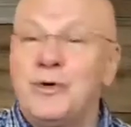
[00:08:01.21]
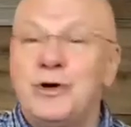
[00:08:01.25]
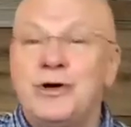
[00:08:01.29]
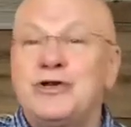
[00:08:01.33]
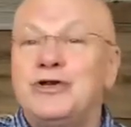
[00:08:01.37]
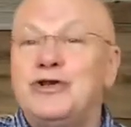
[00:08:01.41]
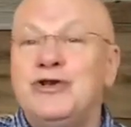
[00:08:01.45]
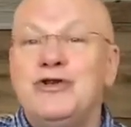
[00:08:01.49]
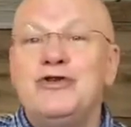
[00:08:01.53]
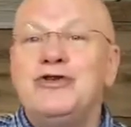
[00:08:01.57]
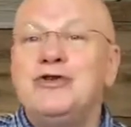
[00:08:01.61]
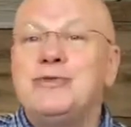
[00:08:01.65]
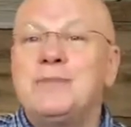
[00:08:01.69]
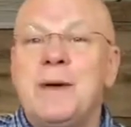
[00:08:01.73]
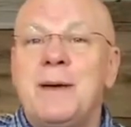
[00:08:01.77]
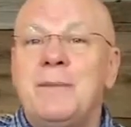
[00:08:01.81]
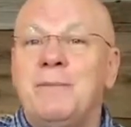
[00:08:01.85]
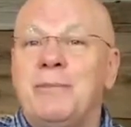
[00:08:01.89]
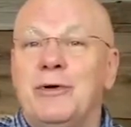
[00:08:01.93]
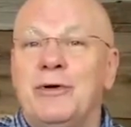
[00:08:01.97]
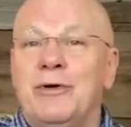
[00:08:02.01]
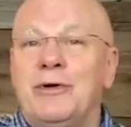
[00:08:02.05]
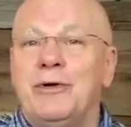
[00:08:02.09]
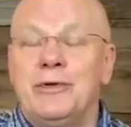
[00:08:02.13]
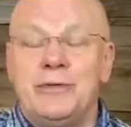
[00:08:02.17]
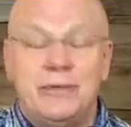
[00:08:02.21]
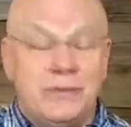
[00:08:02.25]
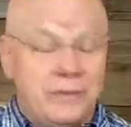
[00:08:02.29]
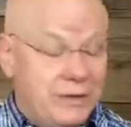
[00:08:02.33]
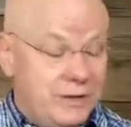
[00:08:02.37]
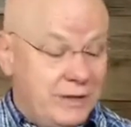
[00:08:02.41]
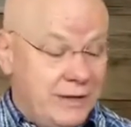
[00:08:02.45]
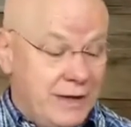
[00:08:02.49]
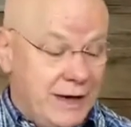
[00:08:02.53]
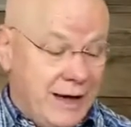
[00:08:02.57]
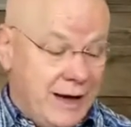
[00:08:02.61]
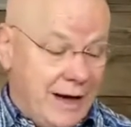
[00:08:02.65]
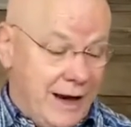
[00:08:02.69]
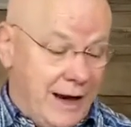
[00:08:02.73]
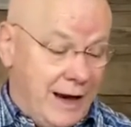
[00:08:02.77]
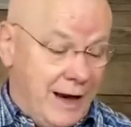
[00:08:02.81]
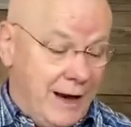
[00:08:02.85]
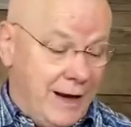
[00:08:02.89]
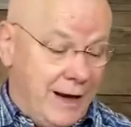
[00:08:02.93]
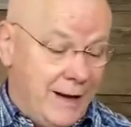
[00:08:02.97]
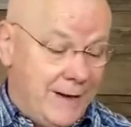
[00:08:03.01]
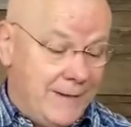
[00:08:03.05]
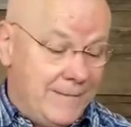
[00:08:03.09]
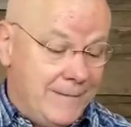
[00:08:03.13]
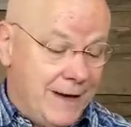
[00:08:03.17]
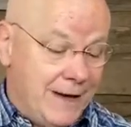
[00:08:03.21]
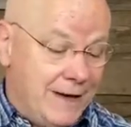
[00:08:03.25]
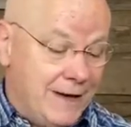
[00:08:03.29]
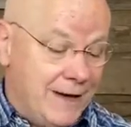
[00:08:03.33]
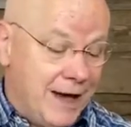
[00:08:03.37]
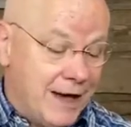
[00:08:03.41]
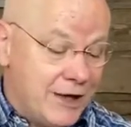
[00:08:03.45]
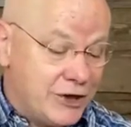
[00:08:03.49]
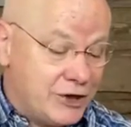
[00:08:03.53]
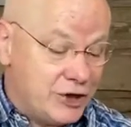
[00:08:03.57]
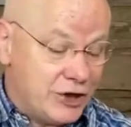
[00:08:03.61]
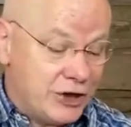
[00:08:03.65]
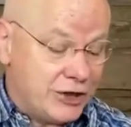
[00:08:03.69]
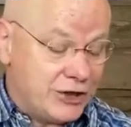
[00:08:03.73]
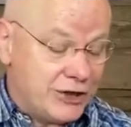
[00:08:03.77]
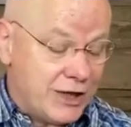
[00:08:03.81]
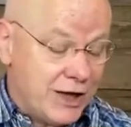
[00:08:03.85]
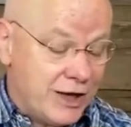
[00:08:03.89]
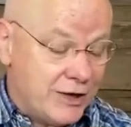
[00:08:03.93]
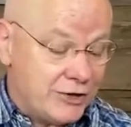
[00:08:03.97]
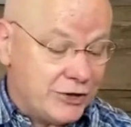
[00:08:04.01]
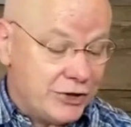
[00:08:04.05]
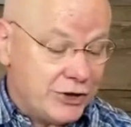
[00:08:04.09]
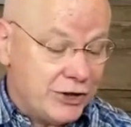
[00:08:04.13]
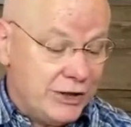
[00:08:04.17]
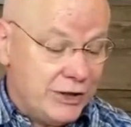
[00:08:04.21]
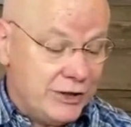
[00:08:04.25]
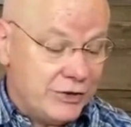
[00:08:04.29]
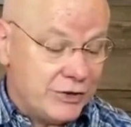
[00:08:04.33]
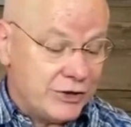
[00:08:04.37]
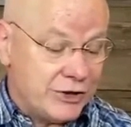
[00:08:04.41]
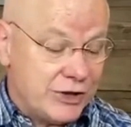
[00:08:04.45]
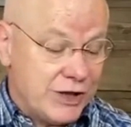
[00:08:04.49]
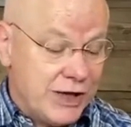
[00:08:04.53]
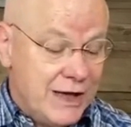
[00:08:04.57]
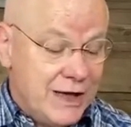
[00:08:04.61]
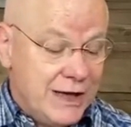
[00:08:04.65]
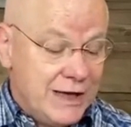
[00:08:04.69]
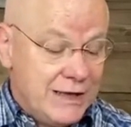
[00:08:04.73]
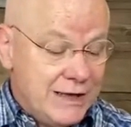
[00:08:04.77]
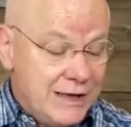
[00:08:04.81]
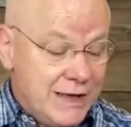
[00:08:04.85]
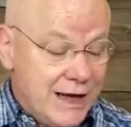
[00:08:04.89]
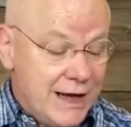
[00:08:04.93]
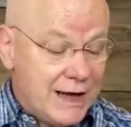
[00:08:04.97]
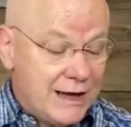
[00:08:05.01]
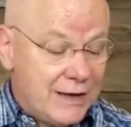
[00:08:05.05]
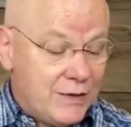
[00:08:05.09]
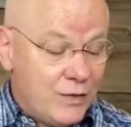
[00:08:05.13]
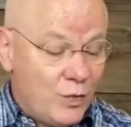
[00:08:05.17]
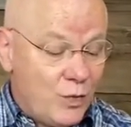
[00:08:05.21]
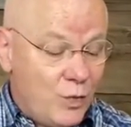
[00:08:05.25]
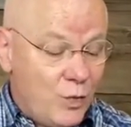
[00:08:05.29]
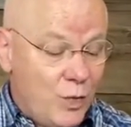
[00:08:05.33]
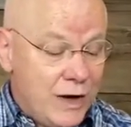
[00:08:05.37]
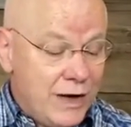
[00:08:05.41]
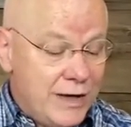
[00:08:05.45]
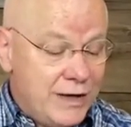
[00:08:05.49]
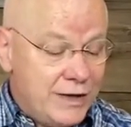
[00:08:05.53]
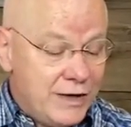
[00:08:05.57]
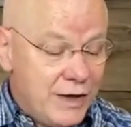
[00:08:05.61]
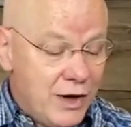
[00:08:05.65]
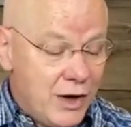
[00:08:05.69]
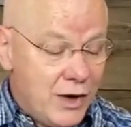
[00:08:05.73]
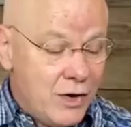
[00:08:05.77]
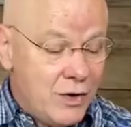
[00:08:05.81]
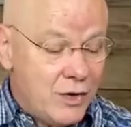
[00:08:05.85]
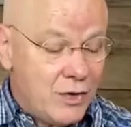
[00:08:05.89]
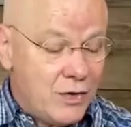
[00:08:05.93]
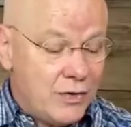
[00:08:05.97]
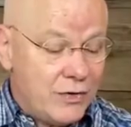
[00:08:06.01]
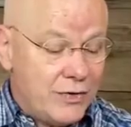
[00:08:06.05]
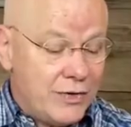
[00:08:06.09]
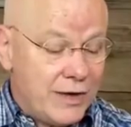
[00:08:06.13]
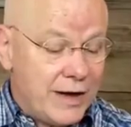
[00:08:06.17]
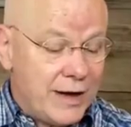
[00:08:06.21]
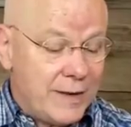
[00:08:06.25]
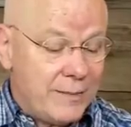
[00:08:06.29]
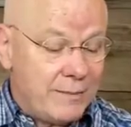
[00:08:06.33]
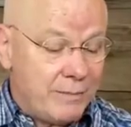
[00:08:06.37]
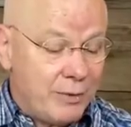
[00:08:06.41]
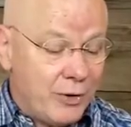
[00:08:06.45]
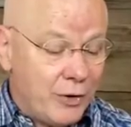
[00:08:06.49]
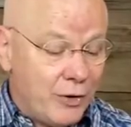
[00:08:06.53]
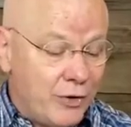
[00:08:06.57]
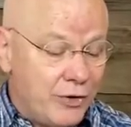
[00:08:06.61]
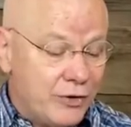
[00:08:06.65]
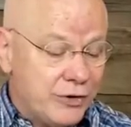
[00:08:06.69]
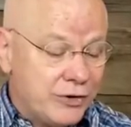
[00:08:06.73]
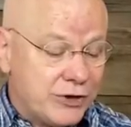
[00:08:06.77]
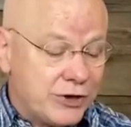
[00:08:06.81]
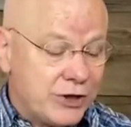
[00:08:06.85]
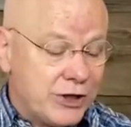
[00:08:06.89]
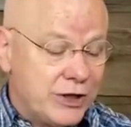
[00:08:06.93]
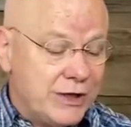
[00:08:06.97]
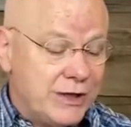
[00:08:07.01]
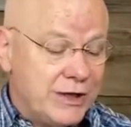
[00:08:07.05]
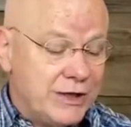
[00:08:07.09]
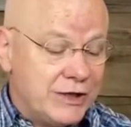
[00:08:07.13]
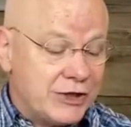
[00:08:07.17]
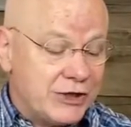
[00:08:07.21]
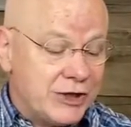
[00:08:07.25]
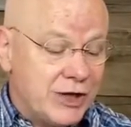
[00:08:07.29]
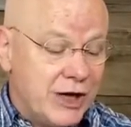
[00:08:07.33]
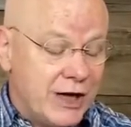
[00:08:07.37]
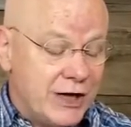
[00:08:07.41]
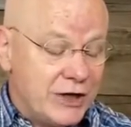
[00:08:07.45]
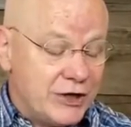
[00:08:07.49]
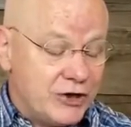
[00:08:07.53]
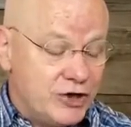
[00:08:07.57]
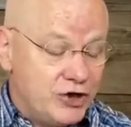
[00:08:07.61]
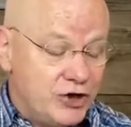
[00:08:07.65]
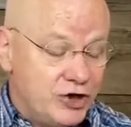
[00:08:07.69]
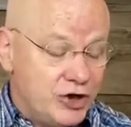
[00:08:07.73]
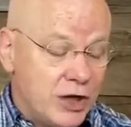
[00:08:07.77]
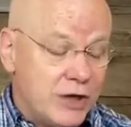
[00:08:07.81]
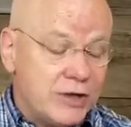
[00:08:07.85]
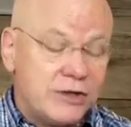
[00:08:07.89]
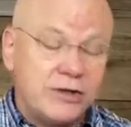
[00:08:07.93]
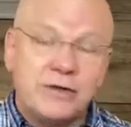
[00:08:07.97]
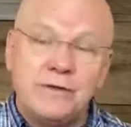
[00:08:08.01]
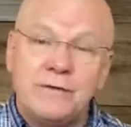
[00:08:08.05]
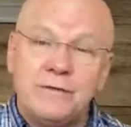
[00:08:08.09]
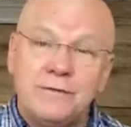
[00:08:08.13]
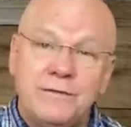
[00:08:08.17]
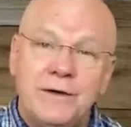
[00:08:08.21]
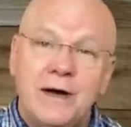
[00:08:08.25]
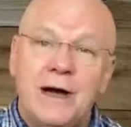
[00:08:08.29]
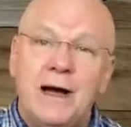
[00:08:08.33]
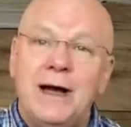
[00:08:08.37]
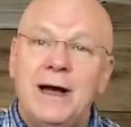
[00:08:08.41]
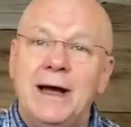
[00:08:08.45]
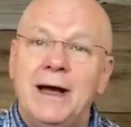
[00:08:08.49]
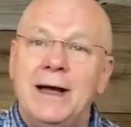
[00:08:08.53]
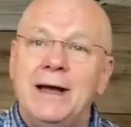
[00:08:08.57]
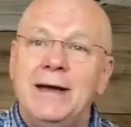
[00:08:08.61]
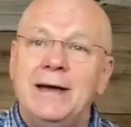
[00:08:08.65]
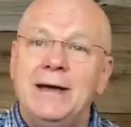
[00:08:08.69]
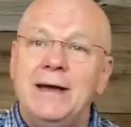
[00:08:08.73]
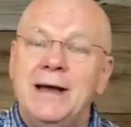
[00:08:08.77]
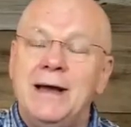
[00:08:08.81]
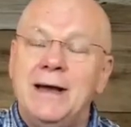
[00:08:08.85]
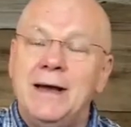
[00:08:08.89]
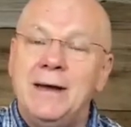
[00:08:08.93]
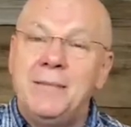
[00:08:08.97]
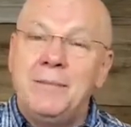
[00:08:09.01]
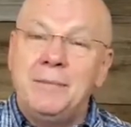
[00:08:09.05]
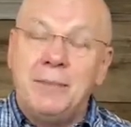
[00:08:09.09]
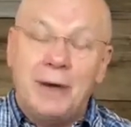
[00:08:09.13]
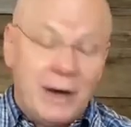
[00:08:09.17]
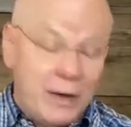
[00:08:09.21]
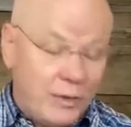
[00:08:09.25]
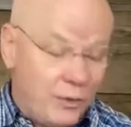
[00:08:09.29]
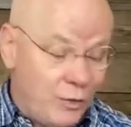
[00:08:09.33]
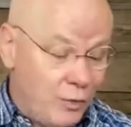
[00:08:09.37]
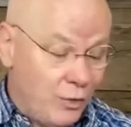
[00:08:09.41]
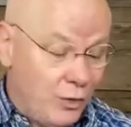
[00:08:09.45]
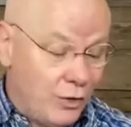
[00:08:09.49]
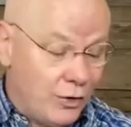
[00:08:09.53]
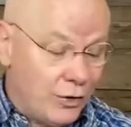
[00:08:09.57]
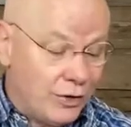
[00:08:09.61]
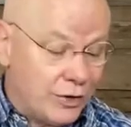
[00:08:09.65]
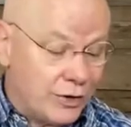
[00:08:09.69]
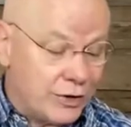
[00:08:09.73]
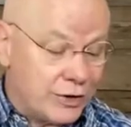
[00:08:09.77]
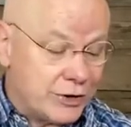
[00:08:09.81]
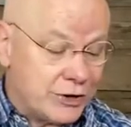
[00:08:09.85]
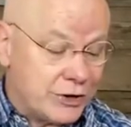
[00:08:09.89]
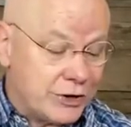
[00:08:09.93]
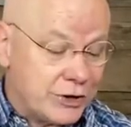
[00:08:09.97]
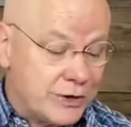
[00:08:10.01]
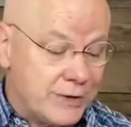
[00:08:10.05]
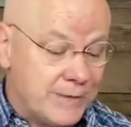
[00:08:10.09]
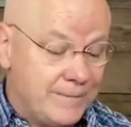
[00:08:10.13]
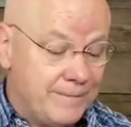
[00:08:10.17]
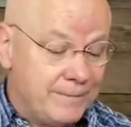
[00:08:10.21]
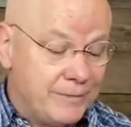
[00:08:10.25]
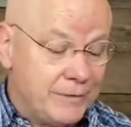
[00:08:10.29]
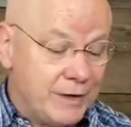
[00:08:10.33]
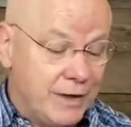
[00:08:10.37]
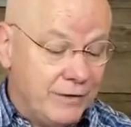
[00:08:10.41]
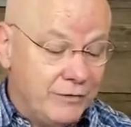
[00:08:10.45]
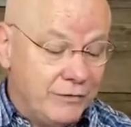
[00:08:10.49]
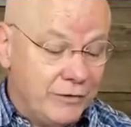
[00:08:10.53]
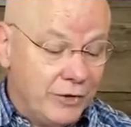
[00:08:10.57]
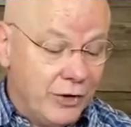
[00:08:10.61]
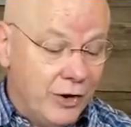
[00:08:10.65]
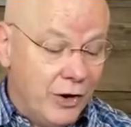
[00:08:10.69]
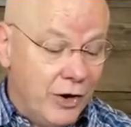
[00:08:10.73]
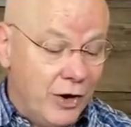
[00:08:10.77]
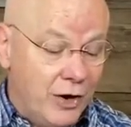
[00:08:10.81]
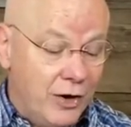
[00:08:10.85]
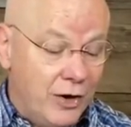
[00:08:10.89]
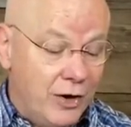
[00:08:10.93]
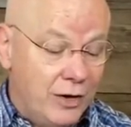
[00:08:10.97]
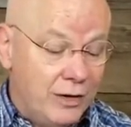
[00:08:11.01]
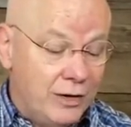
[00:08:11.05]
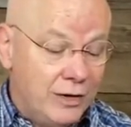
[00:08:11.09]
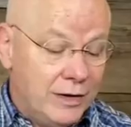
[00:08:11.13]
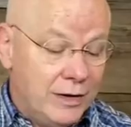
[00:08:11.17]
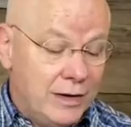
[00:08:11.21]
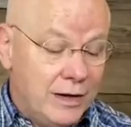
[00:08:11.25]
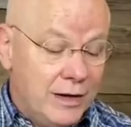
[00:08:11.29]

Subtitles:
Jews by birth and not Gentile sinners. Yet we know that a person is not justified by works of the law,